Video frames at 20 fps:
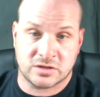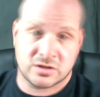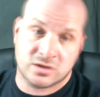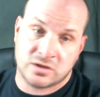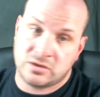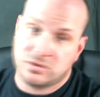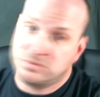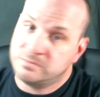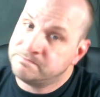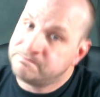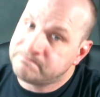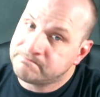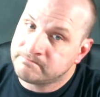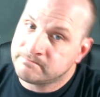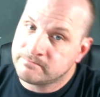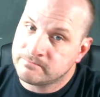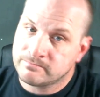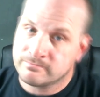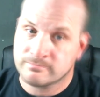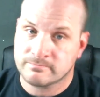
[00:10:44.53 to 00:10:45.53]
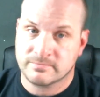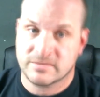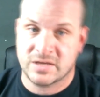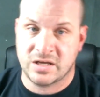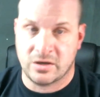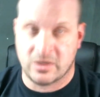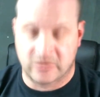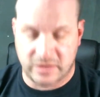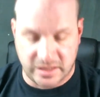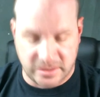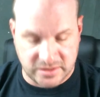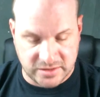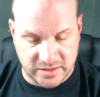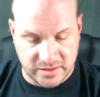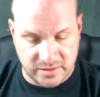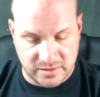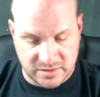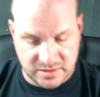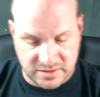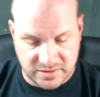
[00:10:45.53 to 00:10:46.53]
So that's
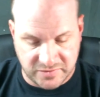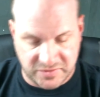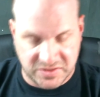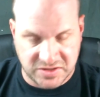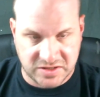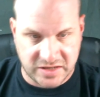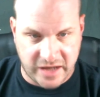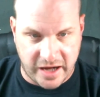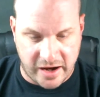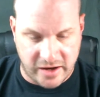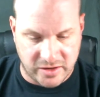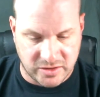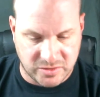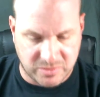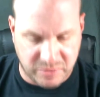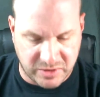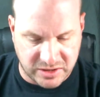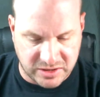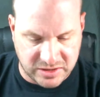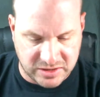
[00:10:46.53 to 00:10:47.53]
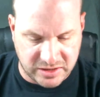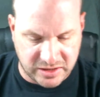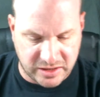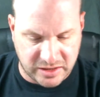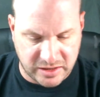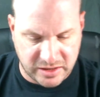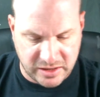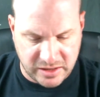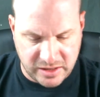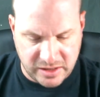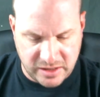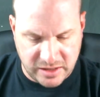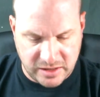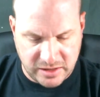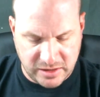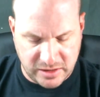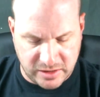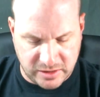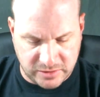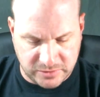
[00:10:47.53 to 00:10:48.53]
it. If it scatters, but
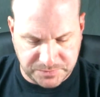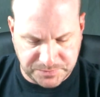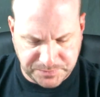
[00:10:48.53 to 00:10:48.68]
you know